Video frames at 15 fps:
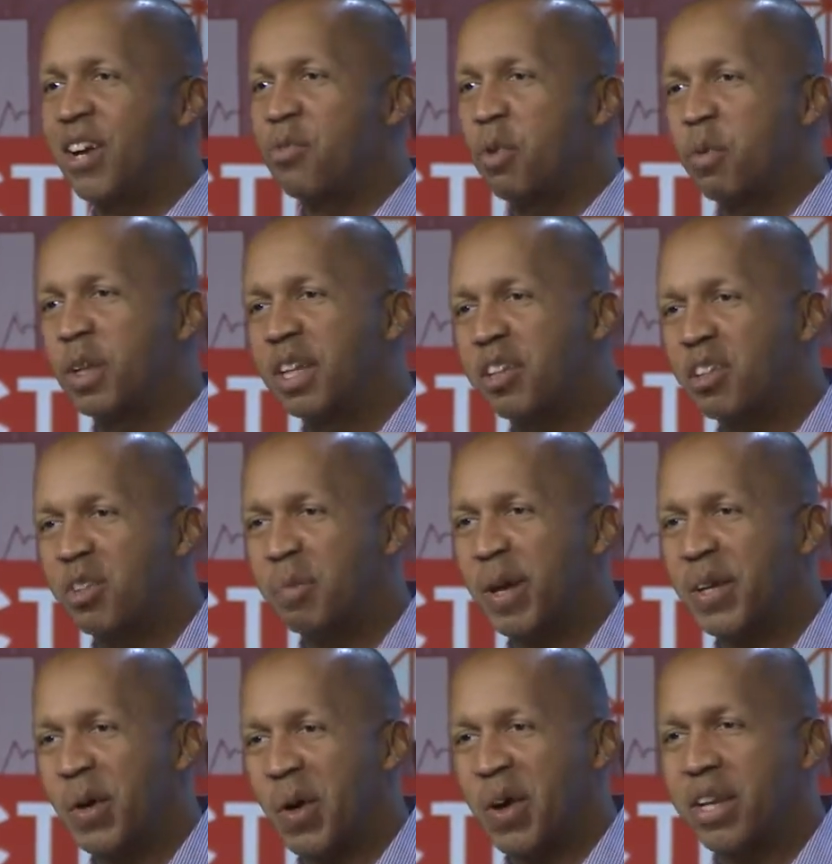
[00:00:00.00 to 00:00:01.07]
for religious
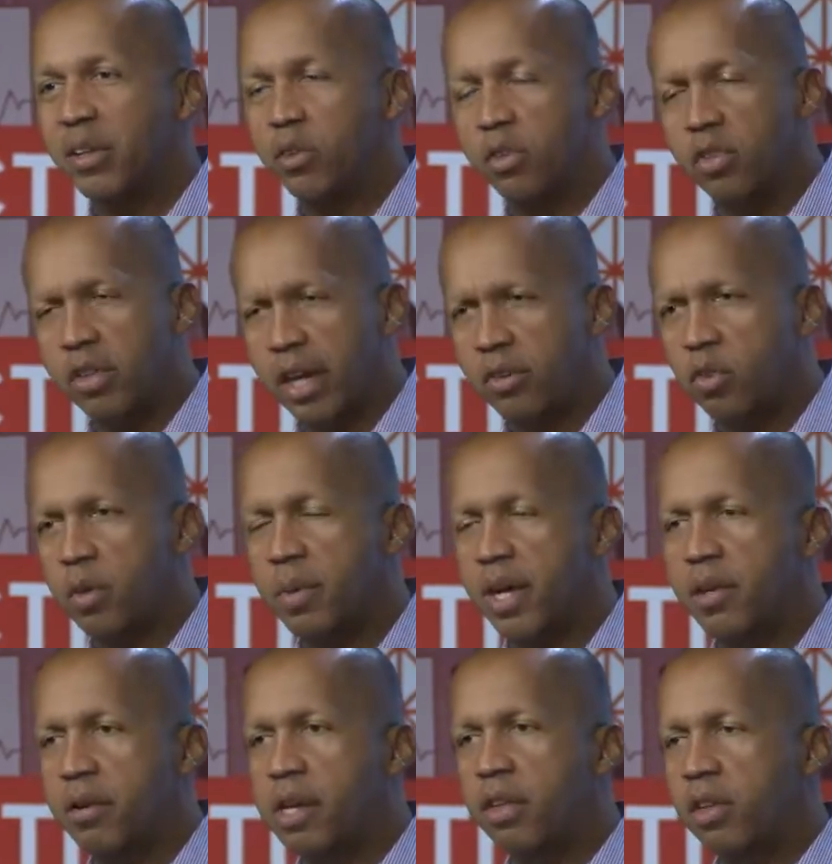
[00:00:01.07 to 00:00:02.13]
minorities or sexual
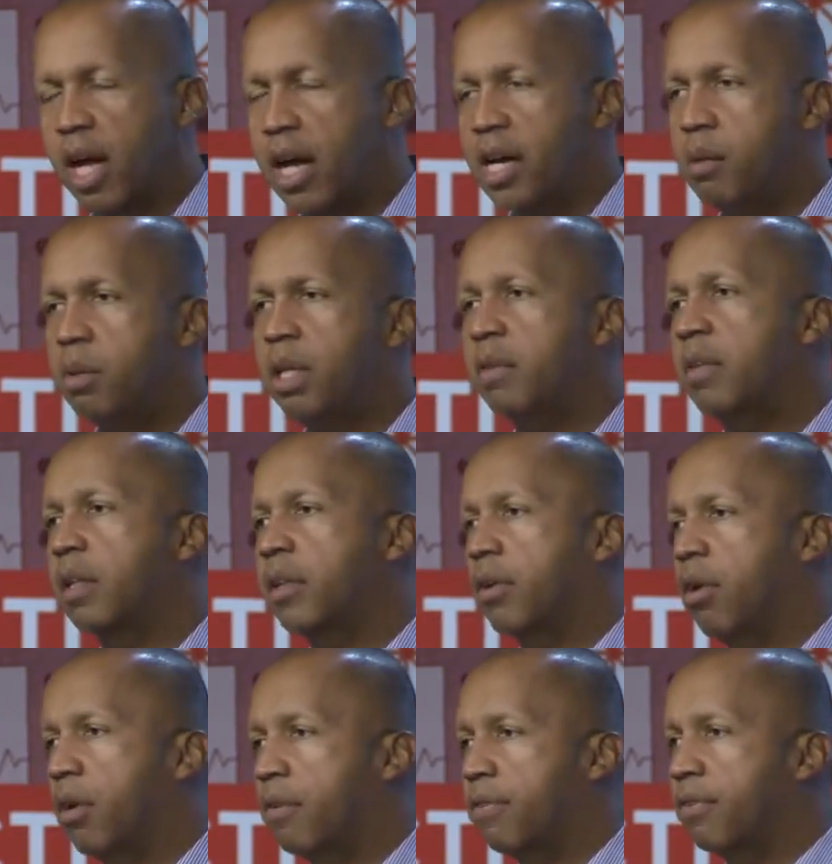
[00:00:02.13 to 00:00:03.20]
minorities, I believe that
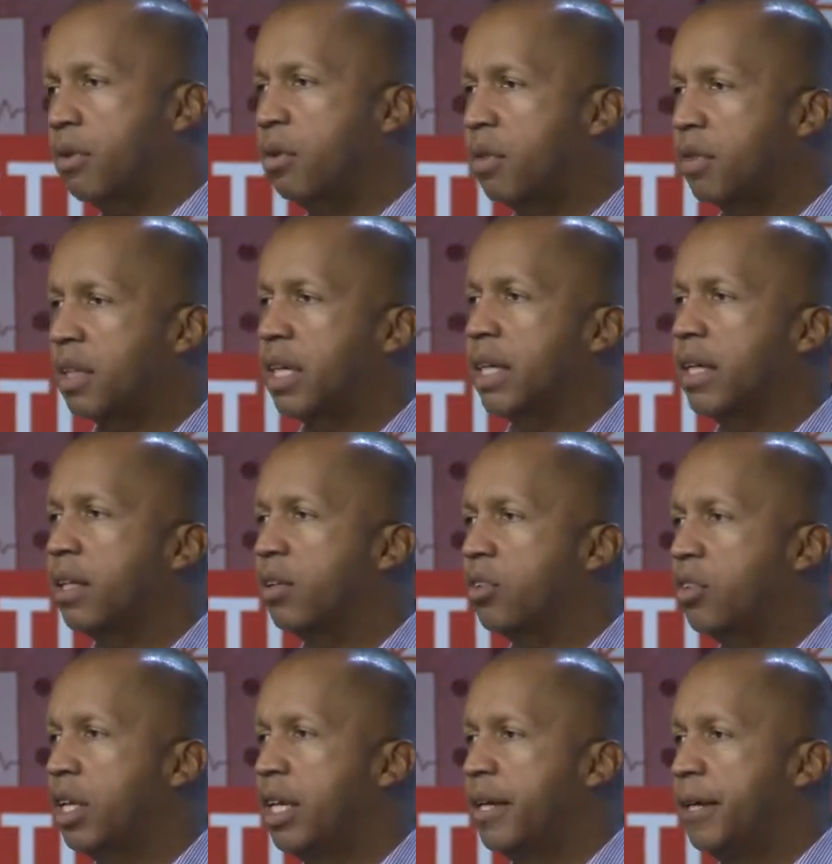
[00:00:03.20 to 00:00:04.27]
there are a few things